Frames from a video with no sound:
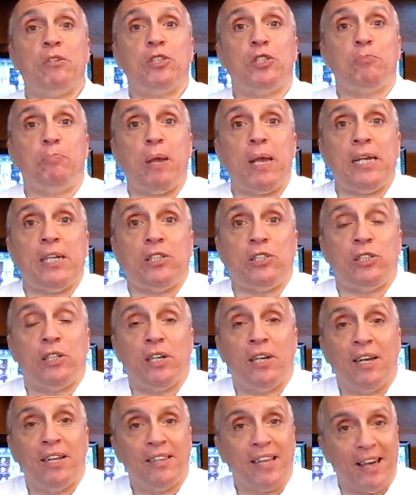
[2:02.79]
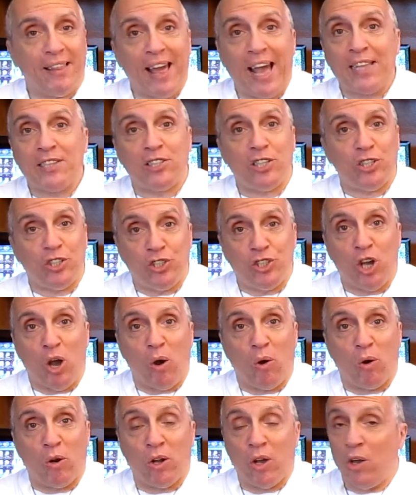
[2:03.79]
speech. Now that's a
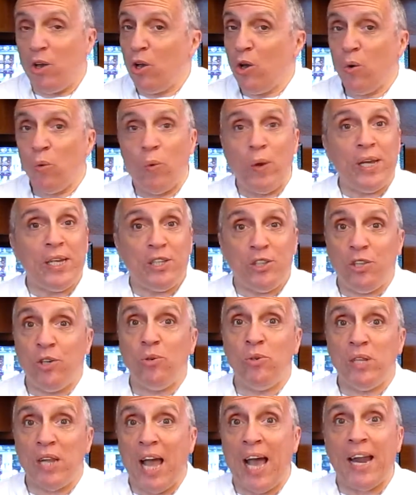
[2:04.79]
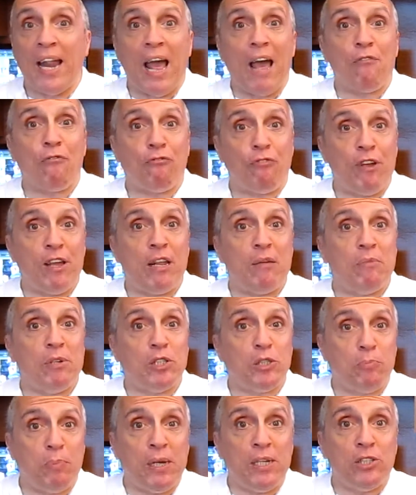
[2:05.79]
joke. We do not have freedom of
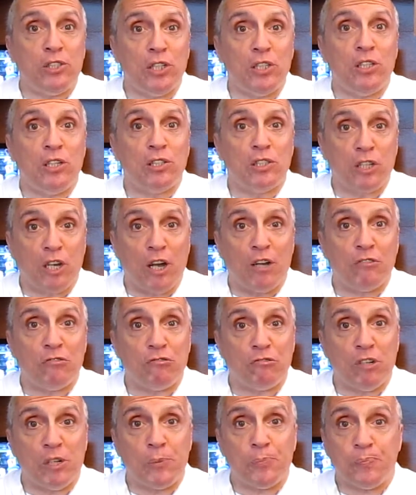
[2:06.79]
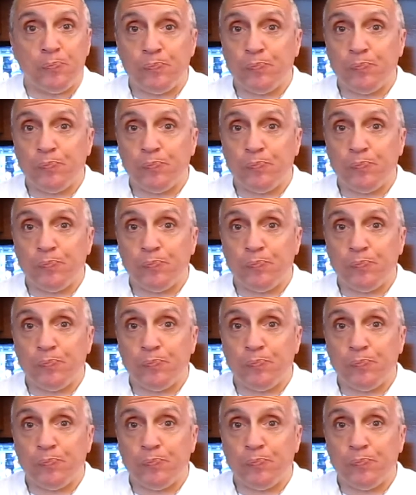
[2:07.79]
speech in this country.